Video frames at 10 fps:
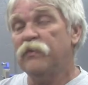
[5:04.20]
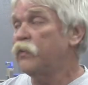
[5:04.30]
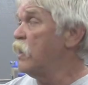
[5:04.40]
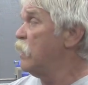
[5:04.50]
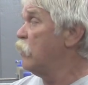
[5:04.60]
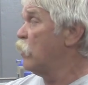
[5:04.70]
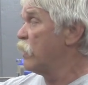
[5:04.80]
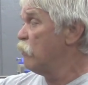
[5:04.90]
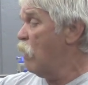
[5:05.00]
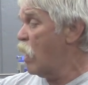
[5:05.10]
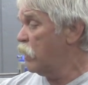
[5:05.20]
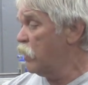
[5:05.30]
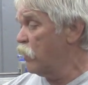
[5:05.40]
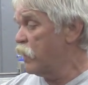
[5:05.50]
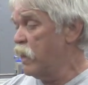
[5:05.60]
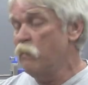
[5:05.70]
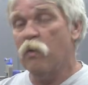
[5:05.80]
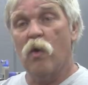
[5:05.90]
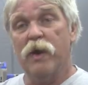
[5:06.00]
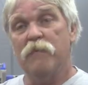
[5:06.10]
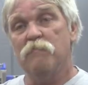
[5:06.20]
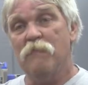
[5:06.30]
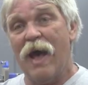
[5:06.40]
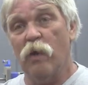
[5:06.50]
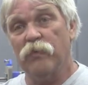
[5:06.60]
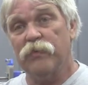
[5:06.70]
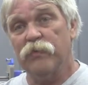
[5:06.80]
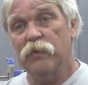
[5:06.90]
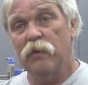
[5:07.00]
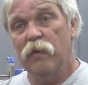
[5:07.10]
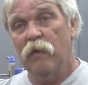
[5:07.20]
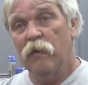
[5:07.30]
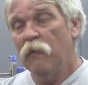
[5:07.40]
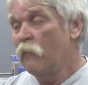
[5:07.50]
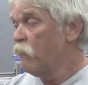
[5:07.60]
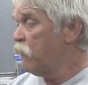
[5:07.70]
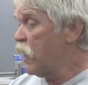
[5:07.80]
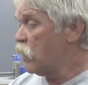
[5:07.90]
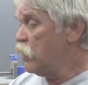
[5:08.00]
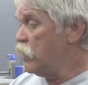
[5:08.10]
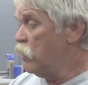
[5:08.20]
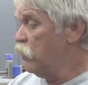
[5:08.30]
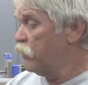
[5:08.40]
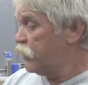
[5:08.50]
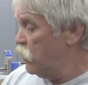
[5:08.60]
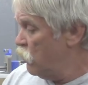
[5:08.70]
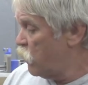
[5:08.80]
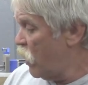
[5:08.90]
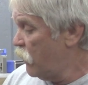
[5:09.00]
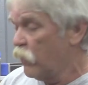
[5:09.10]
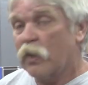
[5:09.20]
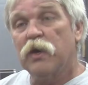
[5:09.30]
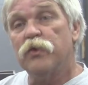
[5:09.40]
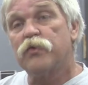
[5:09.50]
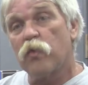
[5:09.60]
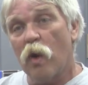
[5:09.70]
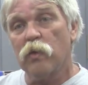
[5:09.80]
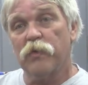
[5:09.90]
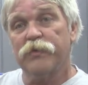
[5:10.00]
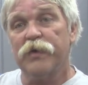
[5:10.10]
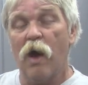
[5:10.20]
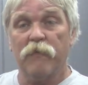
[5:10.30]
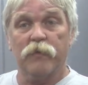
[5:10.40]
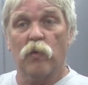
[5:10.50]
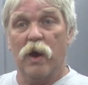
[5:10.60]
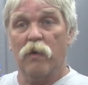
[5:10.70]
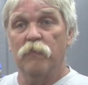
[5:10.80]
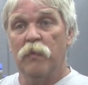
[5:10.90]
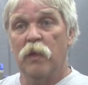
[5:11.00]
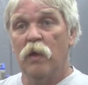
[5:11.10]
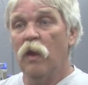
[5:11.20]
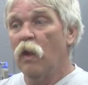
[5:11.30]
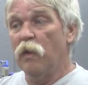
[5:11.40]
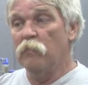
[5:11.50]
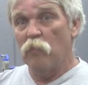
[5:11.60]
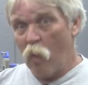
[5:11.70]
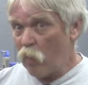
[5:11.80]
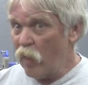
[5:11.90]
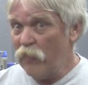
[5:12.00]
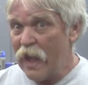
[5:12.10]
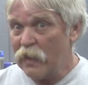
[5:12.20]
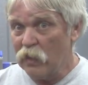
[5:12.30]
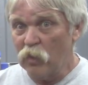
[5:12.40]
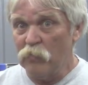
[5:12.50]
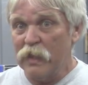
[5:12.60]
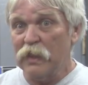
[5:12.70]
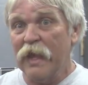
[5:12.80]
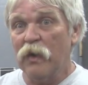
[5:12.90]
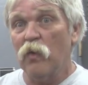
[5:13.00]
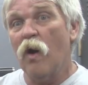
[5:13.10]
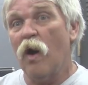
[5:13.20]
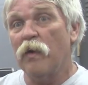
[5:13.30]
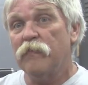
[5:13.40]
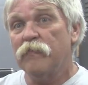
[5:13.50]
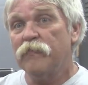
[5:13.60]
PC with monitor, keyboard, and mouse that are used to run the controller software. And more on that a little bit later on.